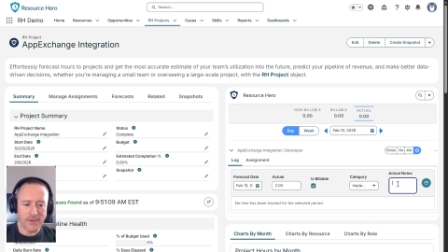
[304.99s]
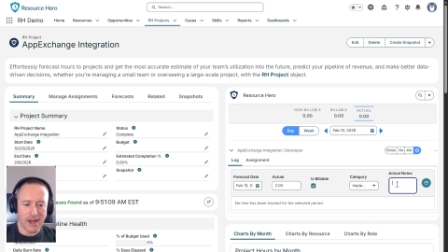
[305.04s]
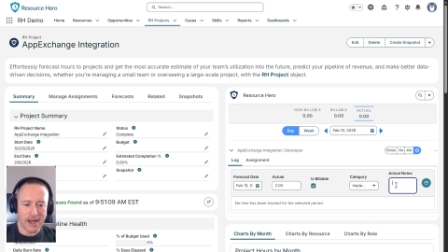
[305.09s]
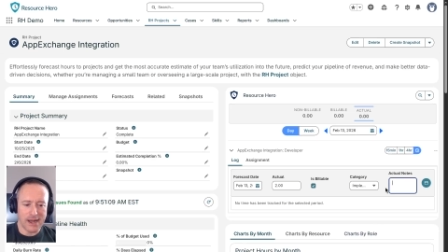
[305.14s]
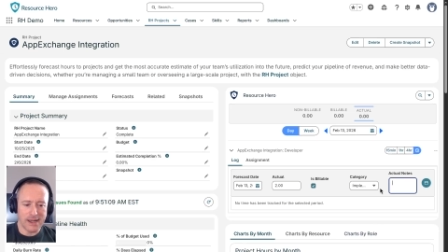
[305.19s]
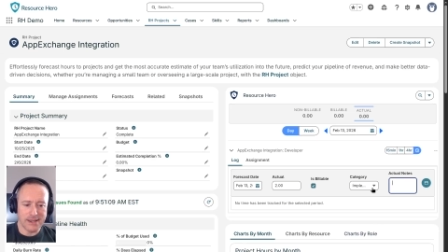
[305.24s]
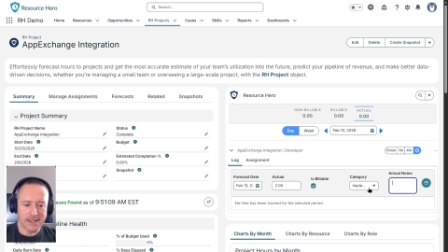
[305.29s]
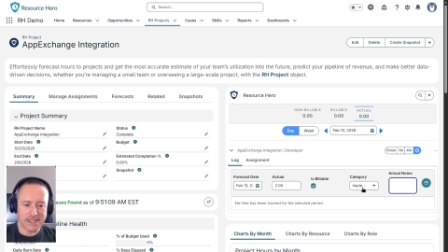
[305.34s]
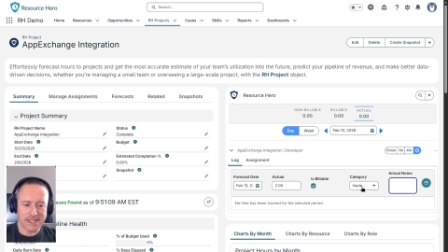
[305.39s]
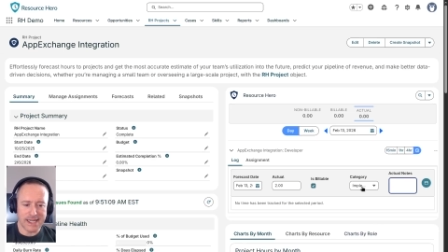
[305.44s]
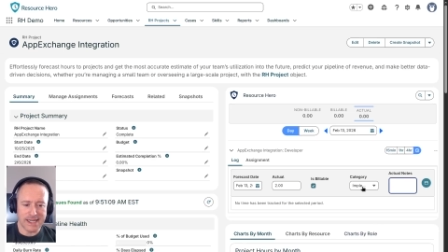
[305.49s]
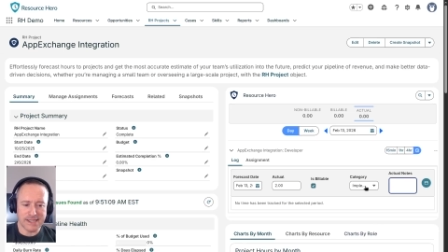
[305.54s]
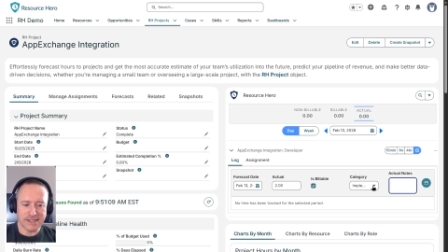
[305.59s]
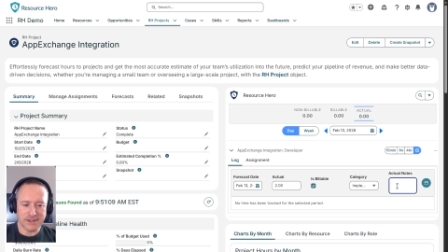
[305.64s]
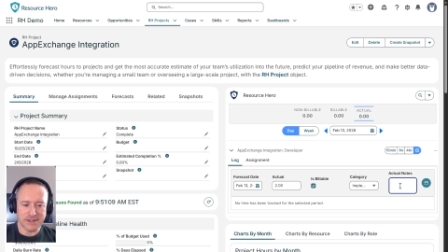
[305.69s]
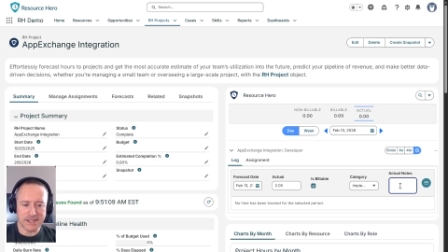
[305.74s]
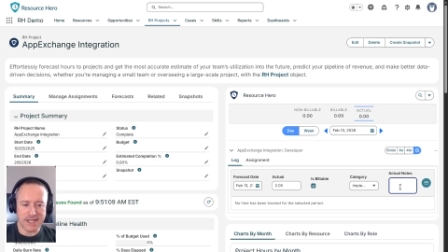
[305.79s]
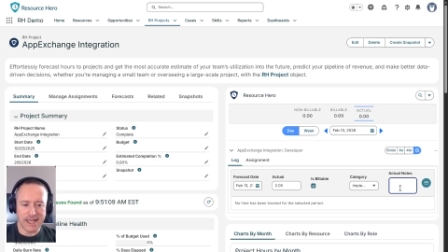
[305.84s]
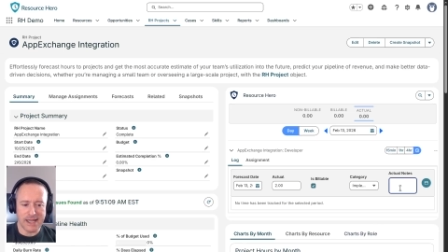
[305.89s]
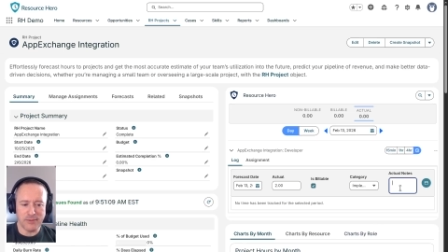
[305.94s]
In this
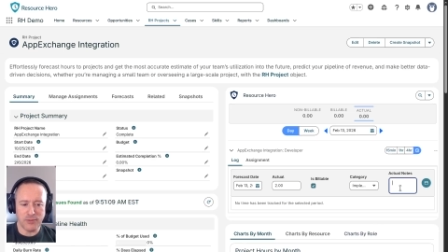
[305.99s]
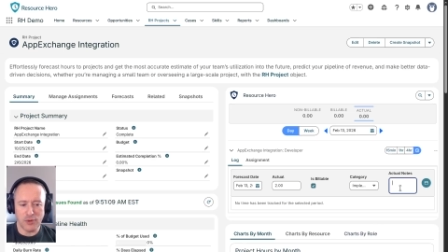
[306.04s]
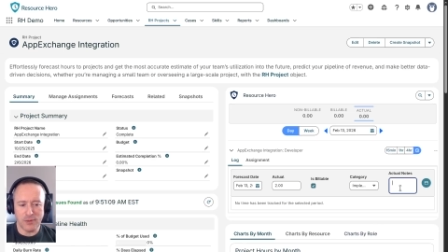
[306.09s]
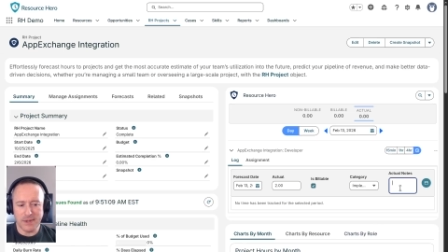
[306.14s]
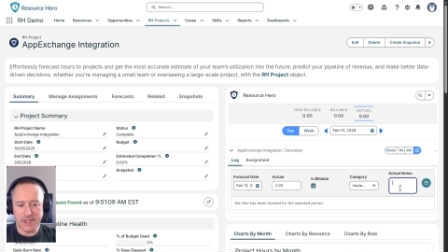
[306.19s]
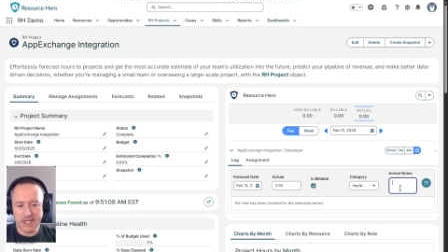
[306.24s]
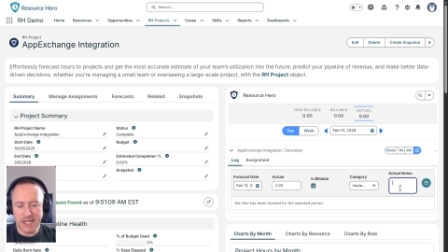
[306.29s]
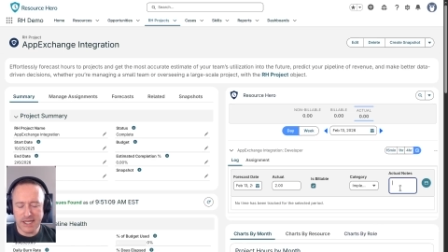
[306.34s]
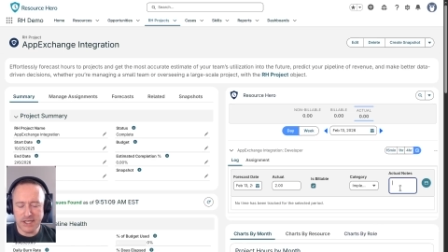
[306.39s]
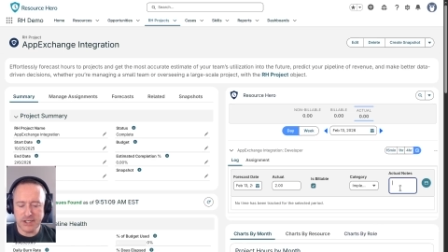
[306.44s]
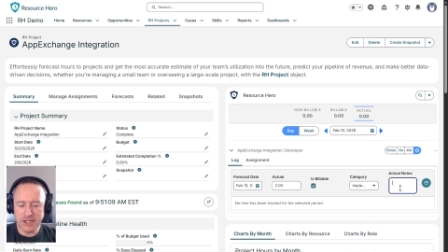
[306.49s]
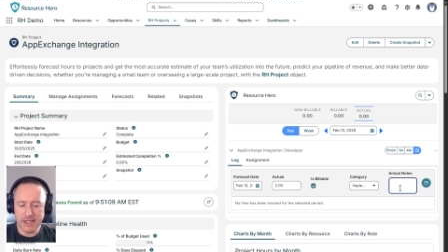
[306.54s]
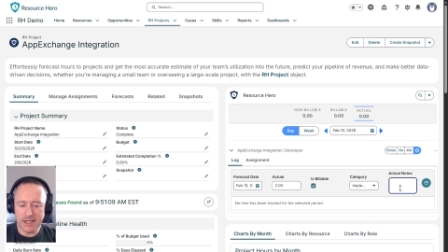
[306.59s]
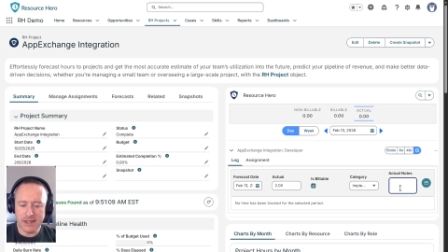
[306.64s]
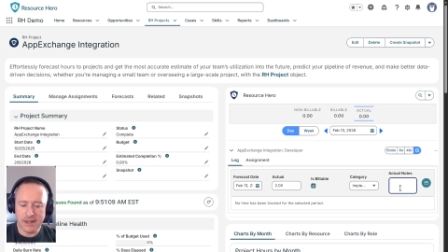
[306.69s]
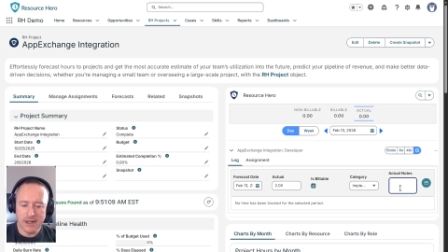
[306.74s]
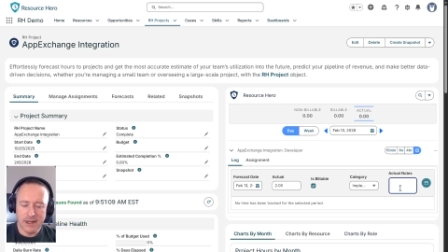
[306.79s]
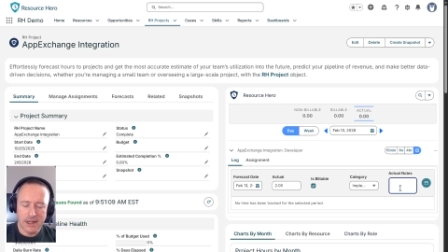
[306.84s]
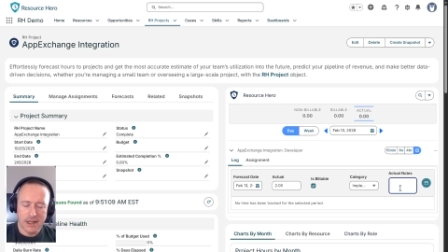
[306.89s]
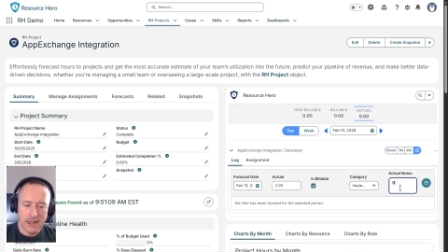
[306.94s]
case, I'll say
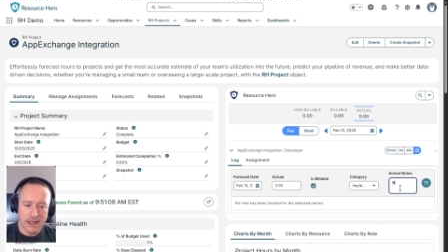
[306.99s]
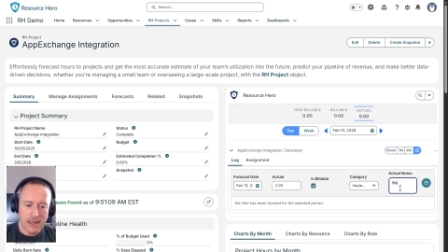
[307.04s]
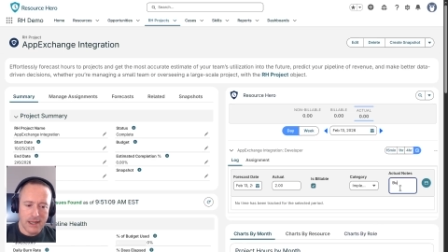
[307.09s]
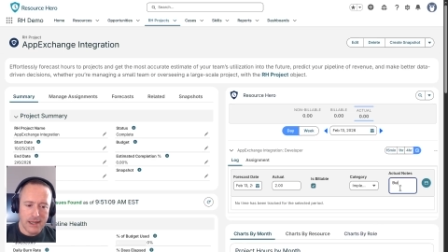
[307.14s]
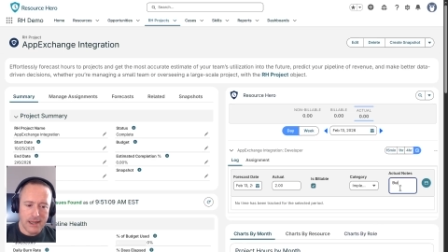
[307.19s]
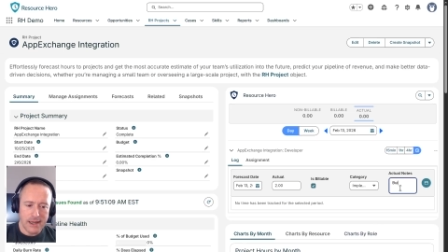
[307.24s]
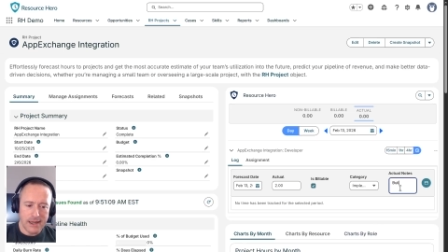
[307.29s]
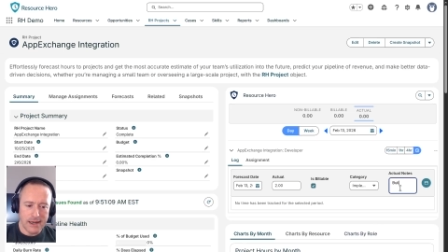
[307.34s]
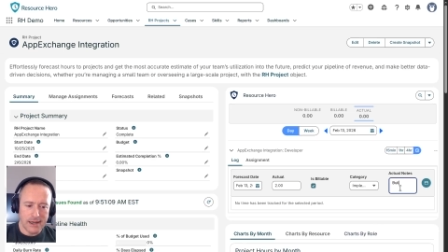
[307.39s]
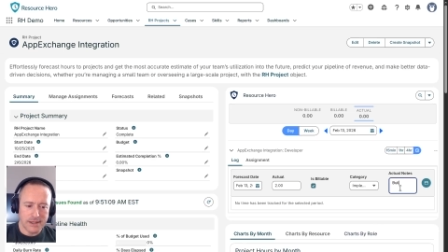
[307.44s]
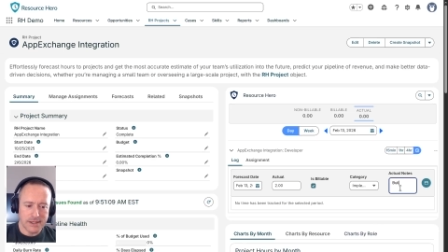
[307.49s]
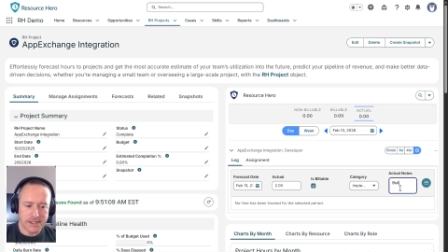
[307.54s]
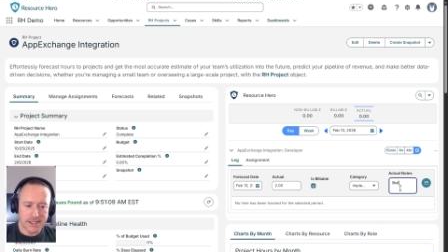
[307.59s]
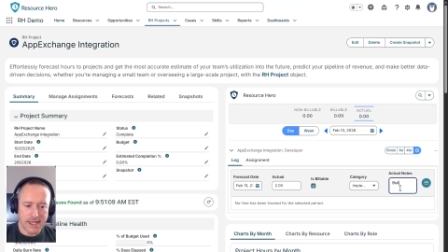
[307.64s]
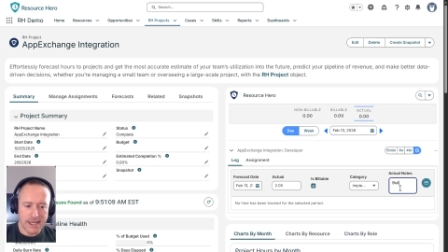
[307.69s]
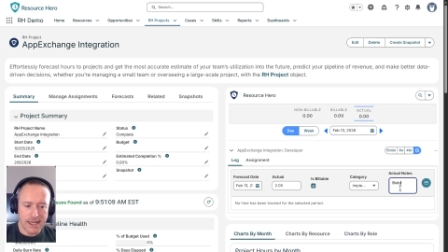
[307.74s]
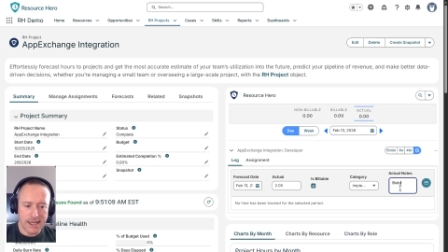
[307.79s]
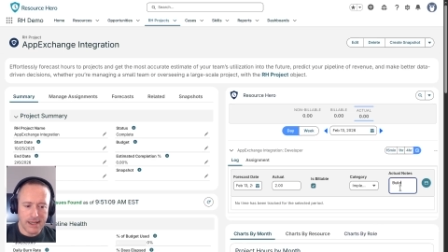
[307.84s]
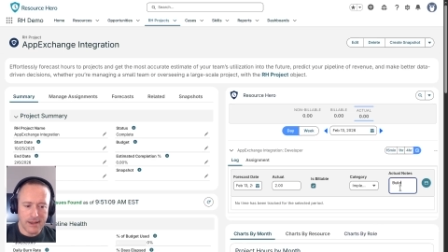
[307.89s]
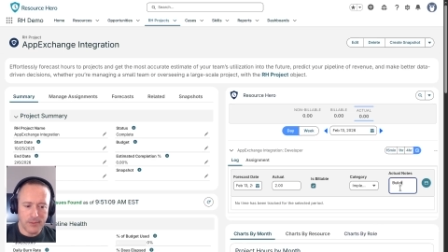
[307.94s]
implementation, and I'll
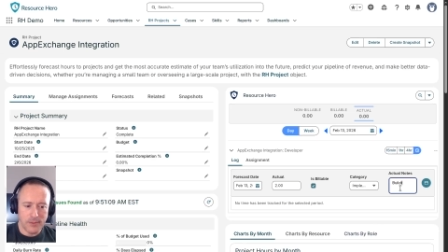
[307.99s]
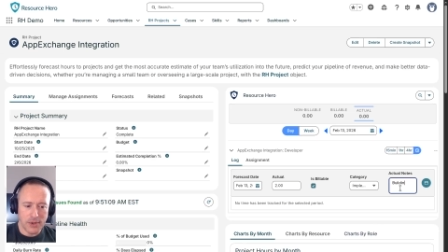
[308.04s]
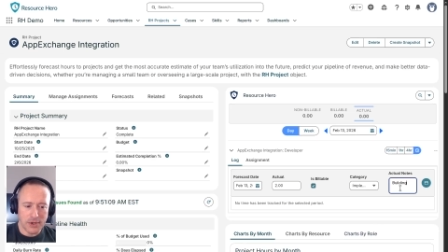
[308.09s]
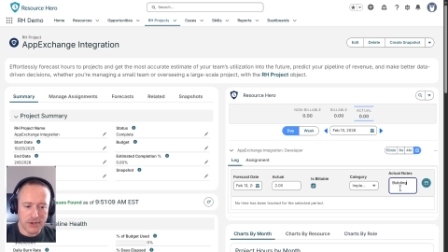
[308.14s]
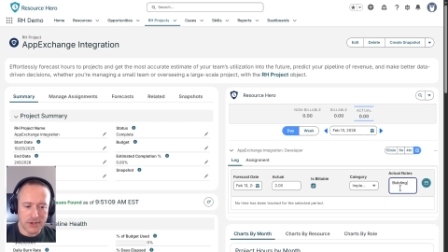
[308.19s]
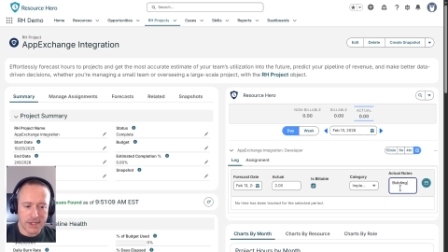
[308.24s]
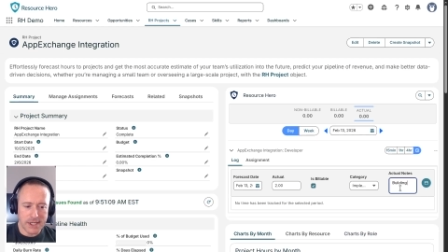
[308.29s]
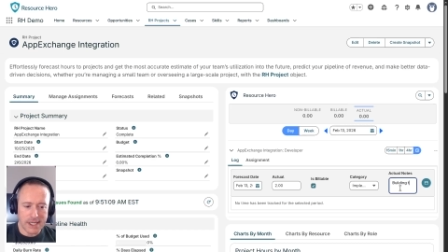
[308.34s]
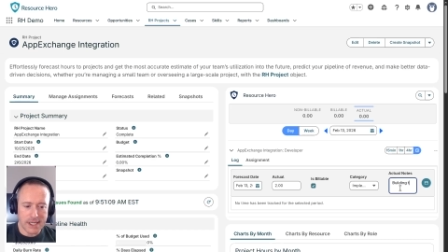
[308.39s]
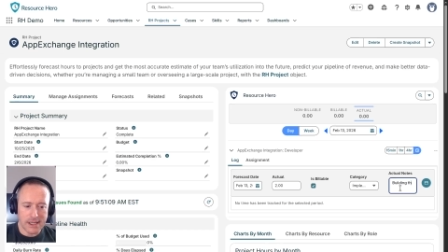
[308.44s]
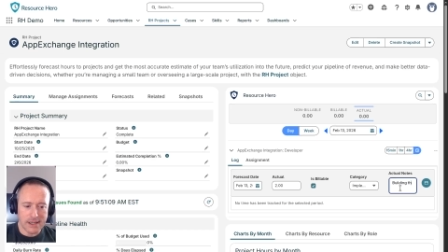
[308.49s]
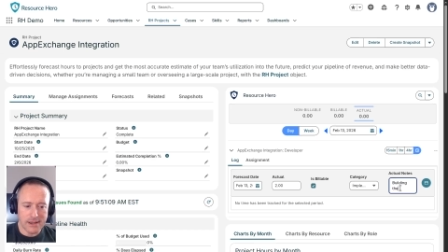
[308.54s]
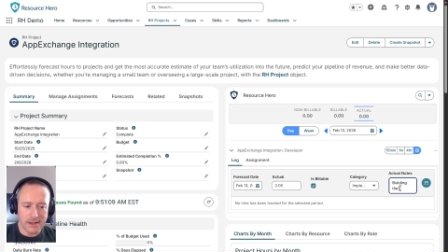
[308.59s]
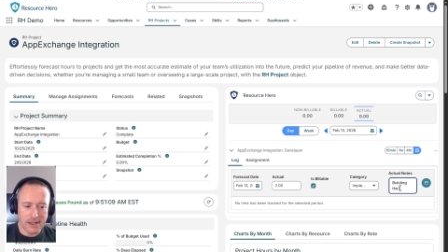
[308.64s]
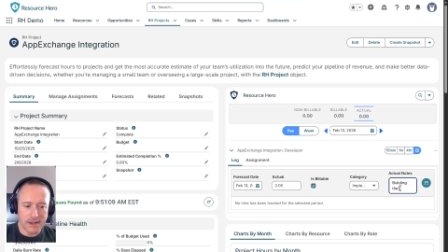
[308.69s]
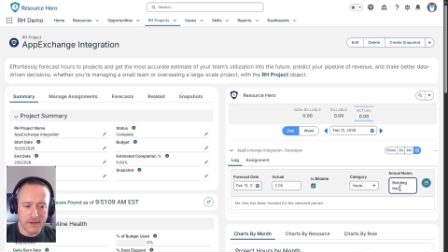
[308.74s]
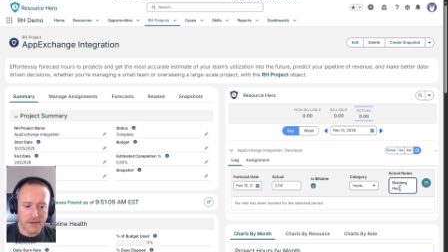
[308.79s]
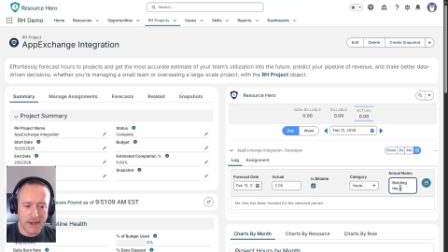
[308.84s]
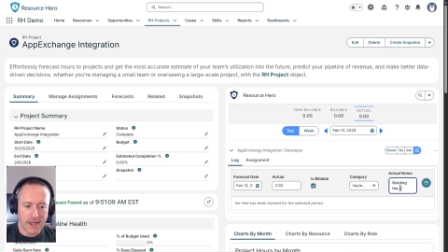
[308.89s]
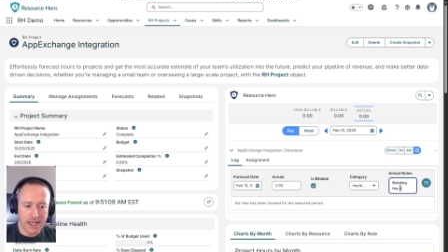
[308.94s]
say building
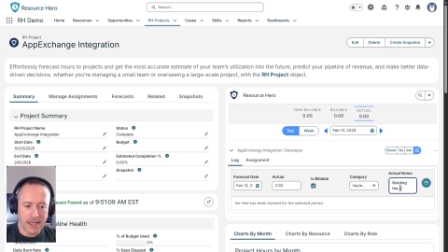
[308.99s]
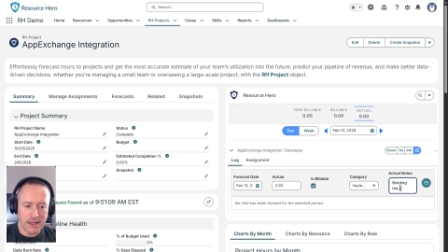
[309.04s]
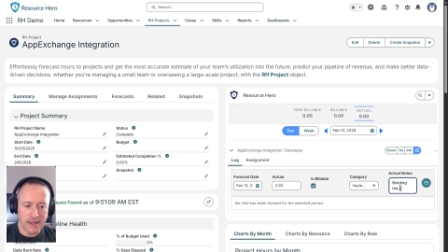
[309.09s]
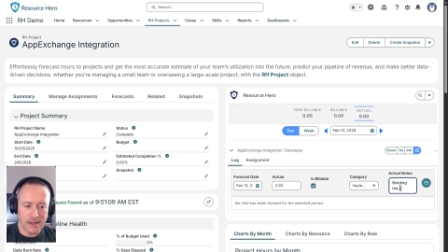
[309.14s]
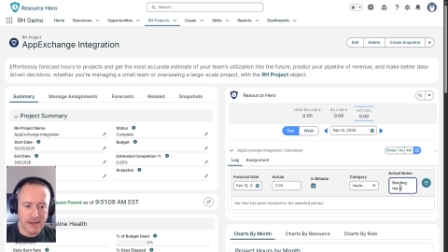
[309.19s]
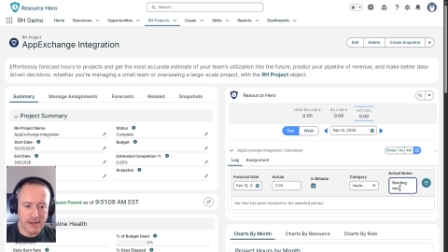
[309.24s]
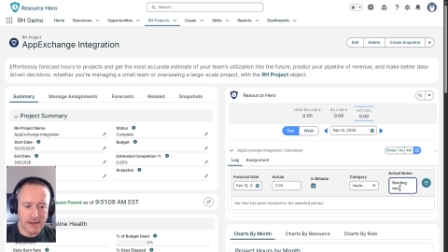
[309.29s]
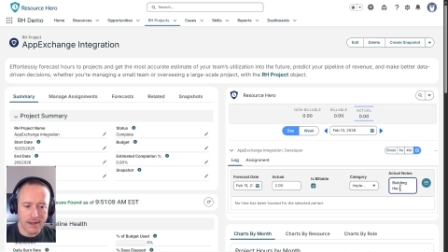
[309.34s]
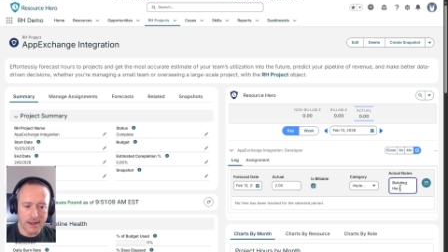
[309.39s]
the thing.